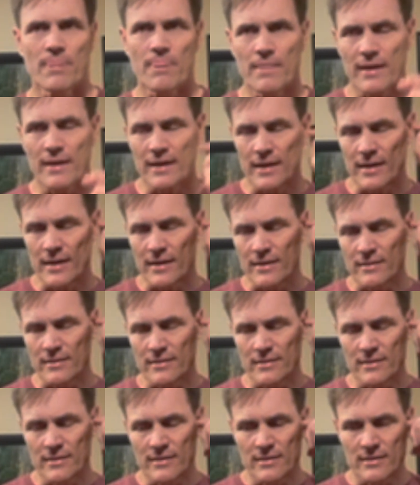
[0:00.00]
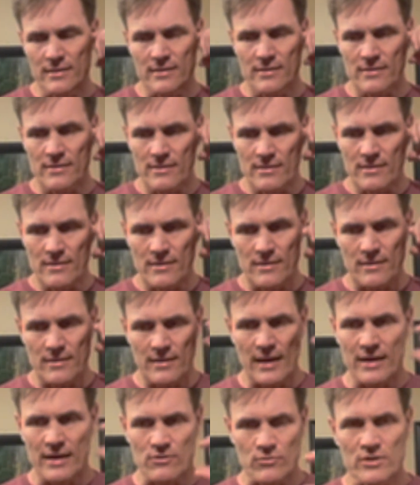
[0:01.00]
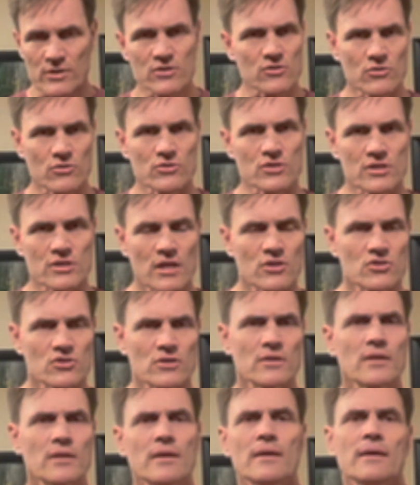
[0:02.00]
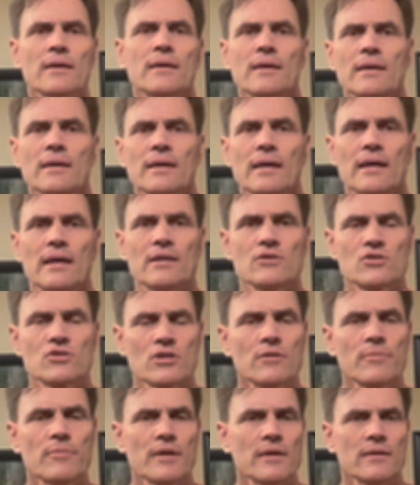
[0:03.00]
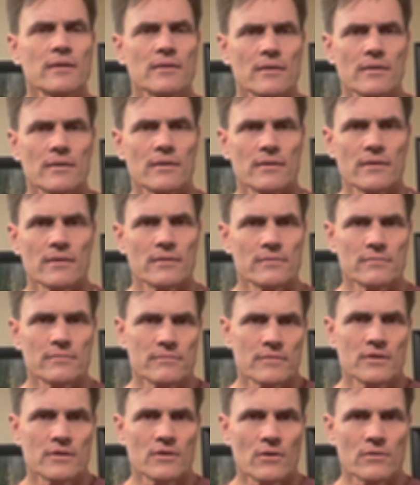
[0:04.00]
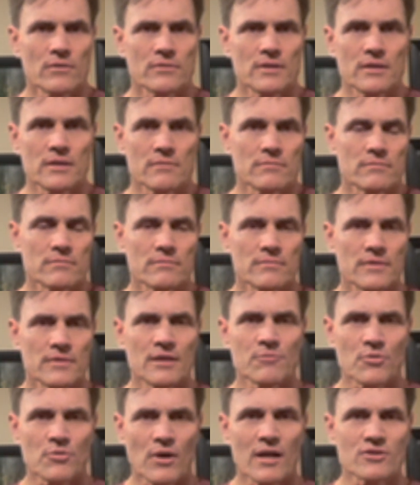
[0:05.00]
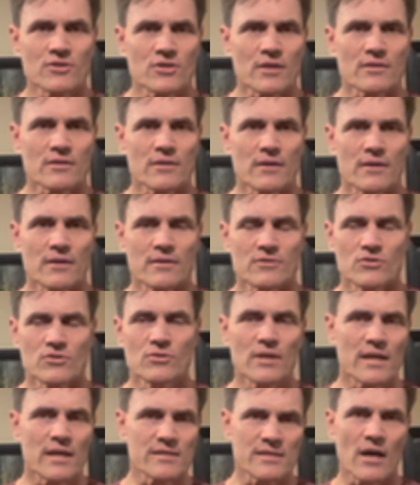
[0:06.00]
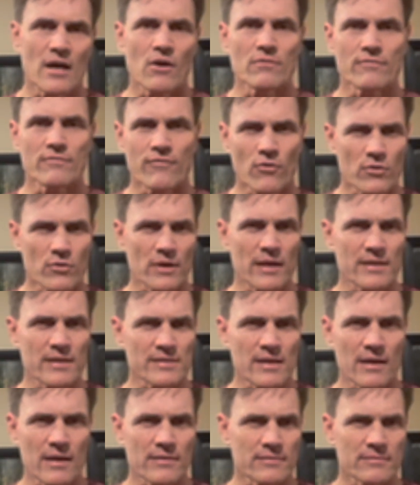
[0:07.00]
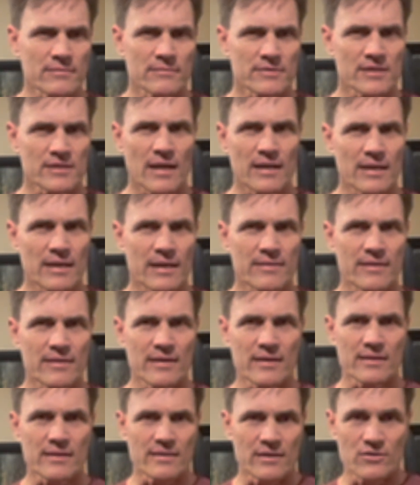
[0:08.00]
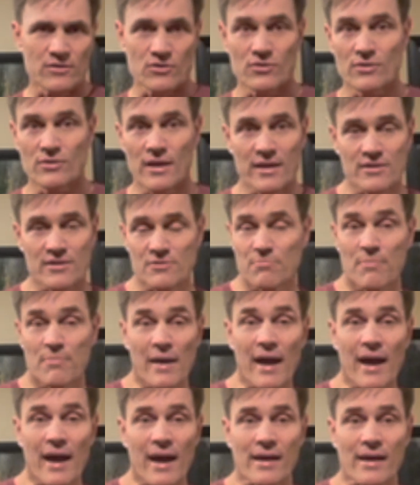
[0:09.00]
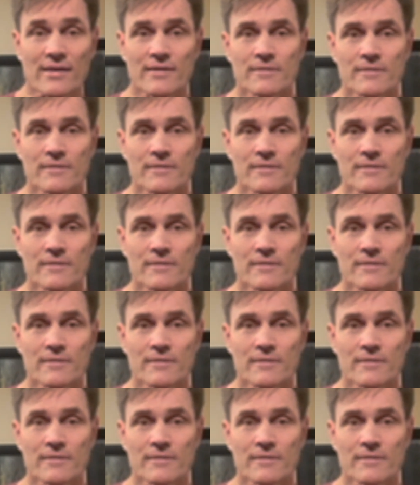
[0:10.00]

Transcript: and uh, at a research station. And it's going to be, uh, you know, a neat neat project. Uh, two days out, four days on site, I think, and then two days back.